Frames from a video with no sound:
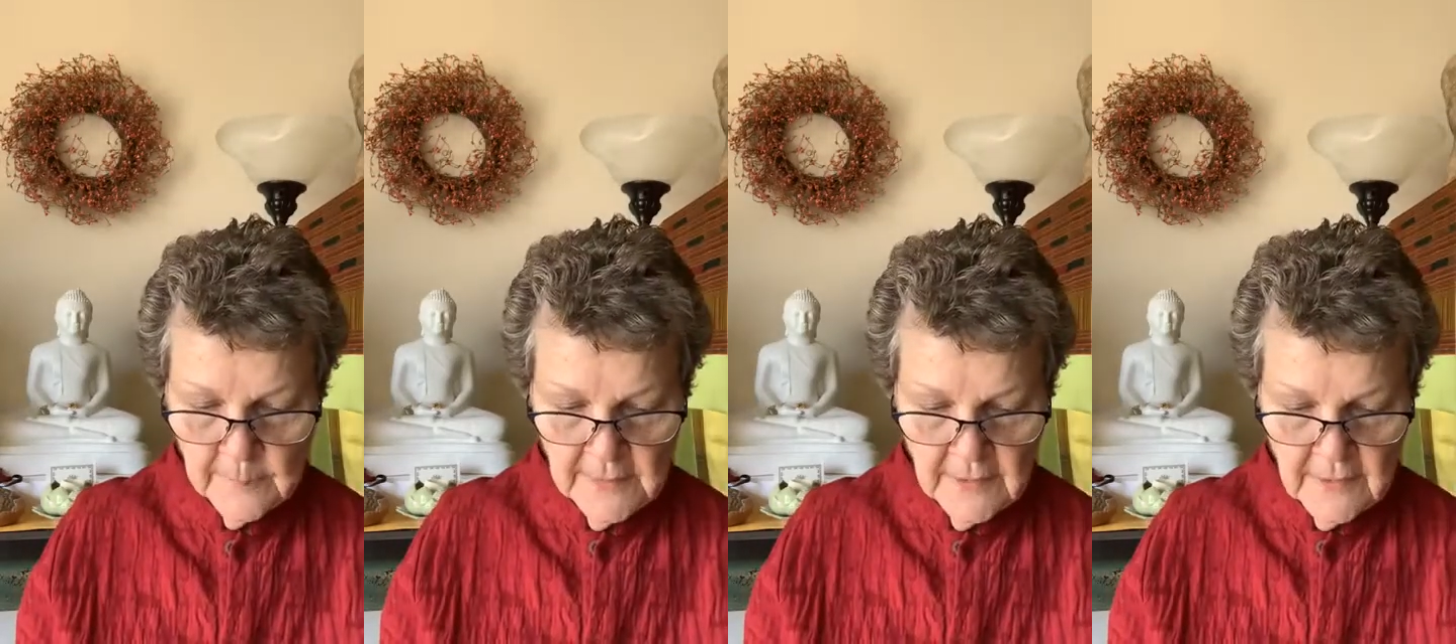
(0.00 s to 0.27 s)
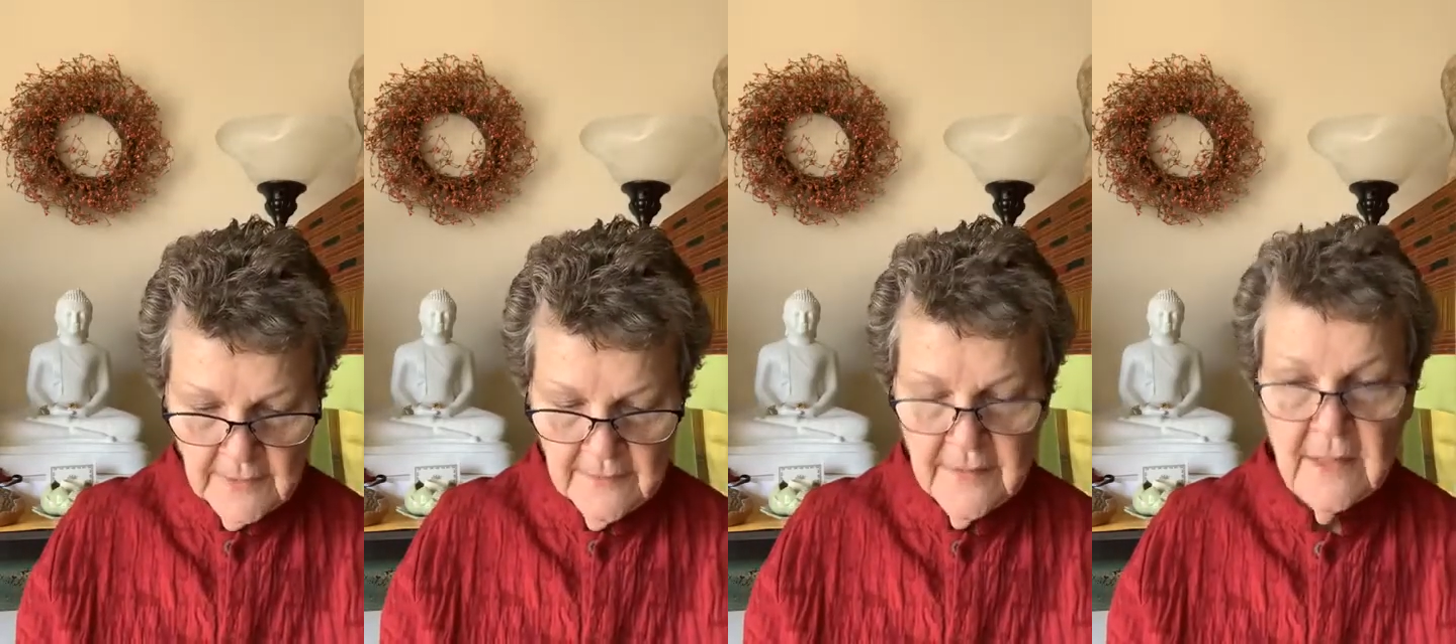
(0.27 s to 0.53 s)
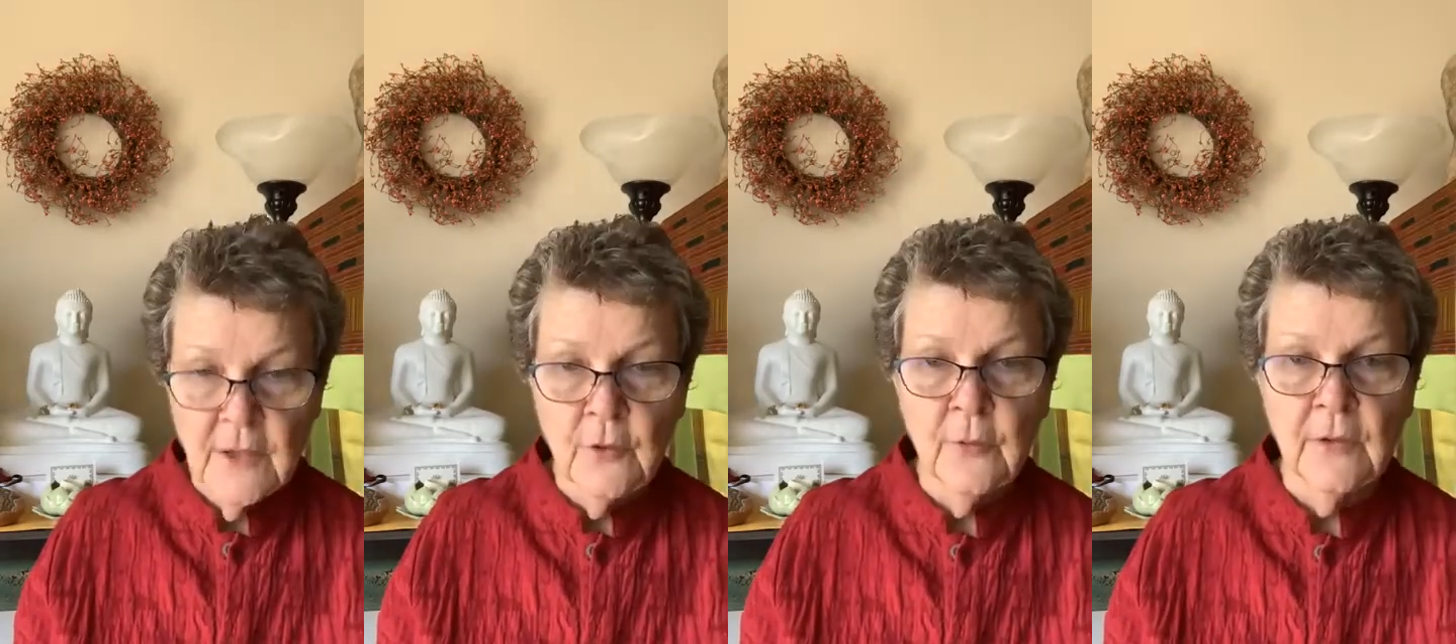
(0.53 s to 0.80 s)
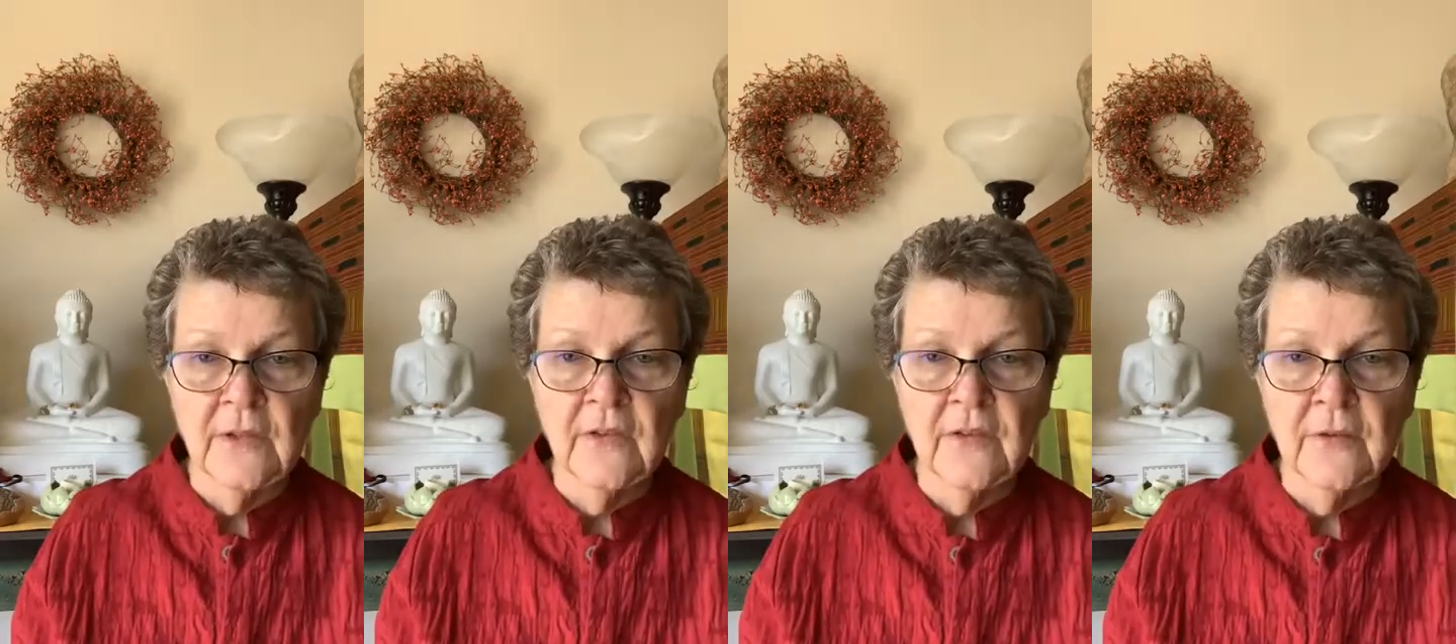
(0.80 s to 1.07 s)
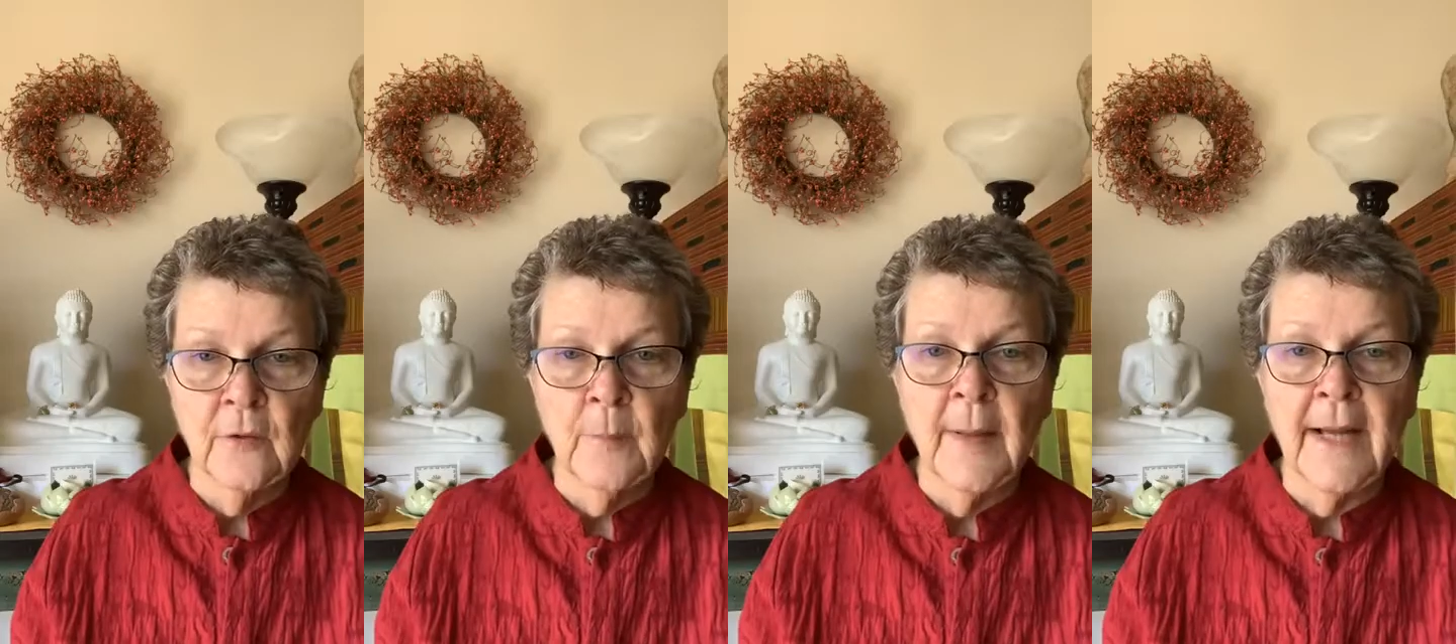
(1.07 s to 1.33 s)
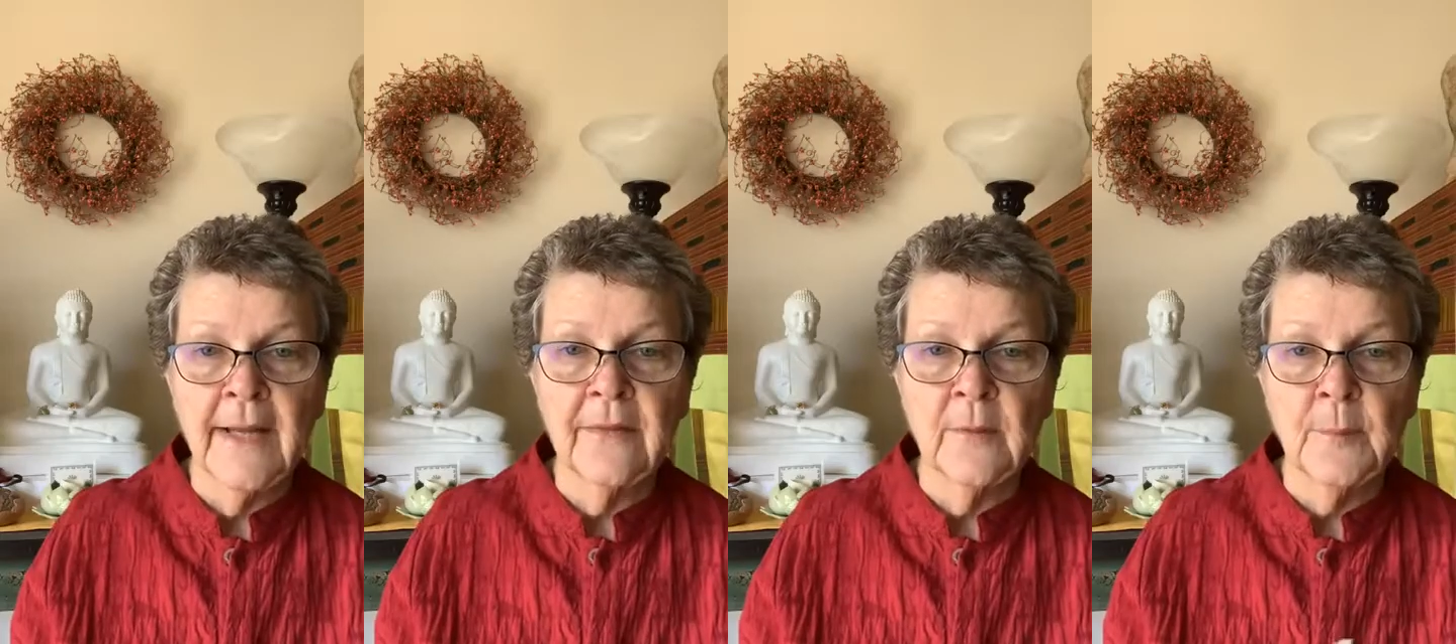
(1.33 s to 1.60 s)
But I think you can still
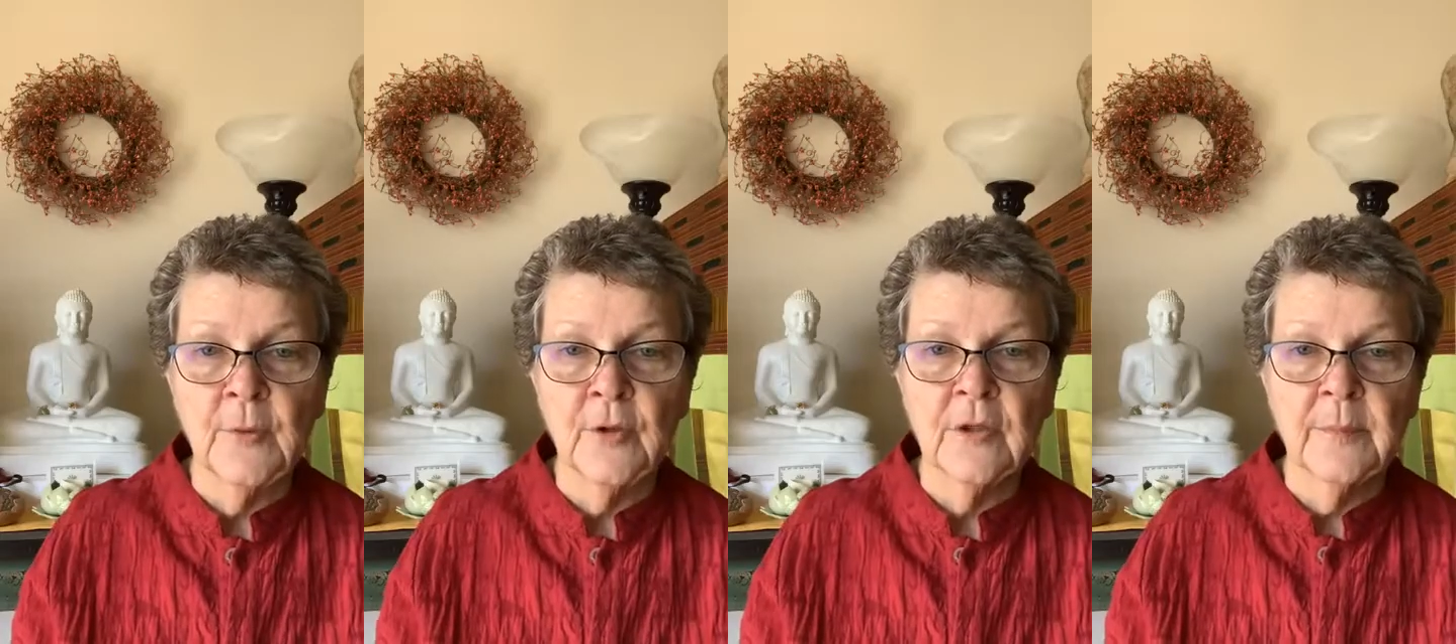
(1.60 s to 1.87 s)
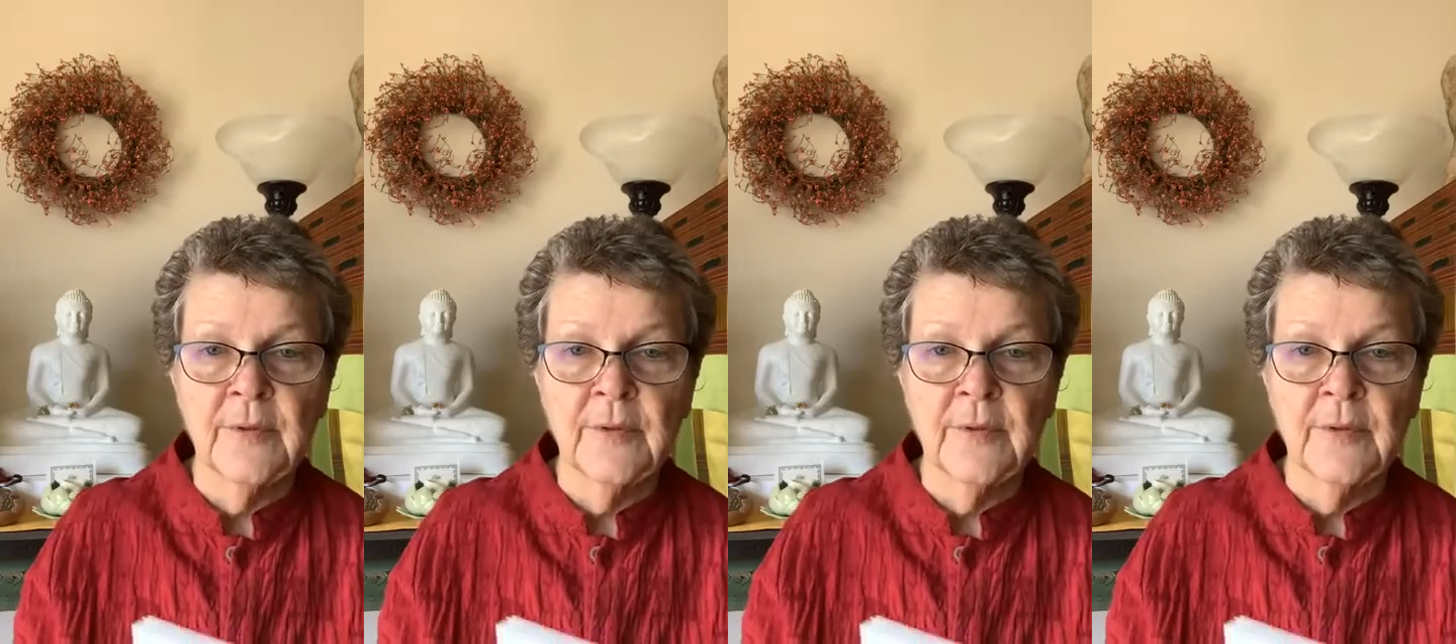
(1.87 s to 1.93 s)
buy the book,